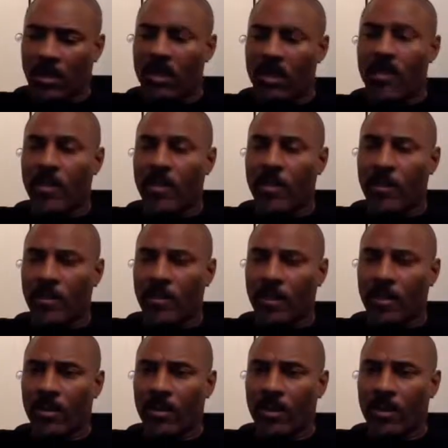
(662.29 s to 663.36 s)
dairy creamer.
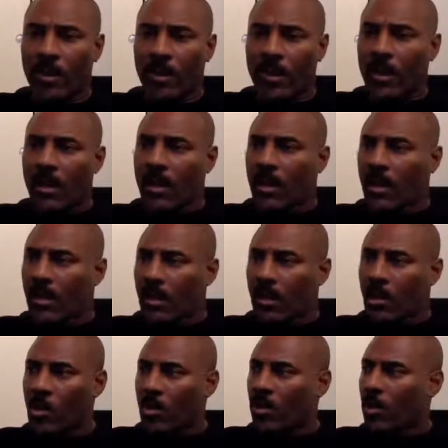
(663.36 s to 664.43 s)

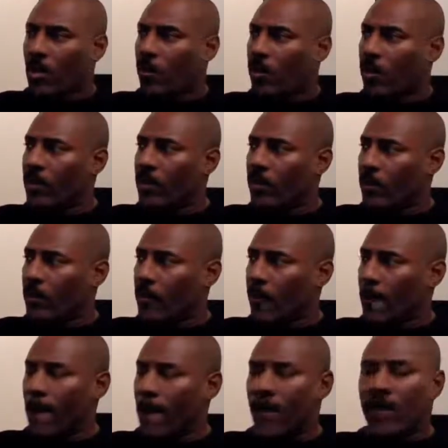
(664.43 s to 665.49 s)
Coconut creamer.
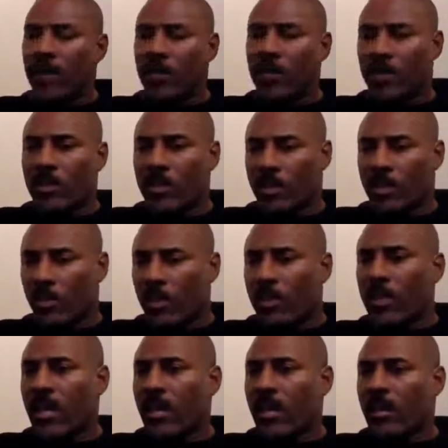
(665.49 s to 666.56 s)
You still get
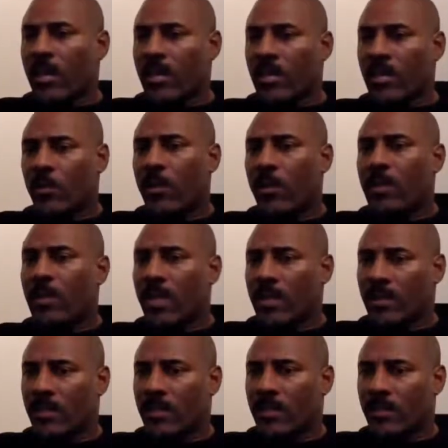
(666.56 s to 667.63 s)
that sweet
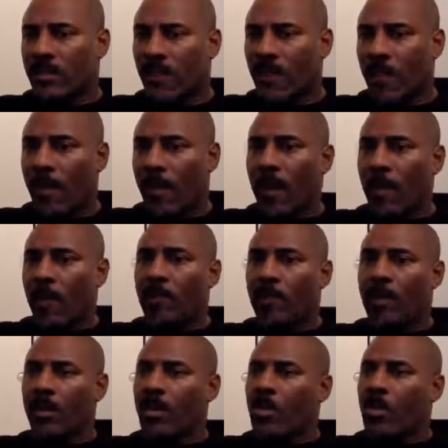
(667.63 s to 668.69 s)
taste,
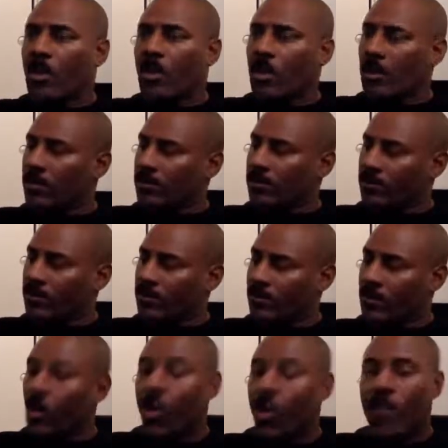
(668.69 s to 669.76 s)
but
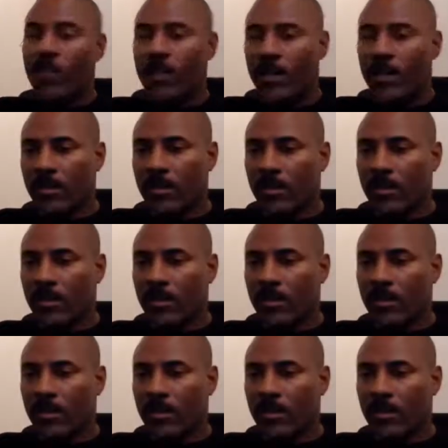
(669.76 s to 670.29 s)
coffee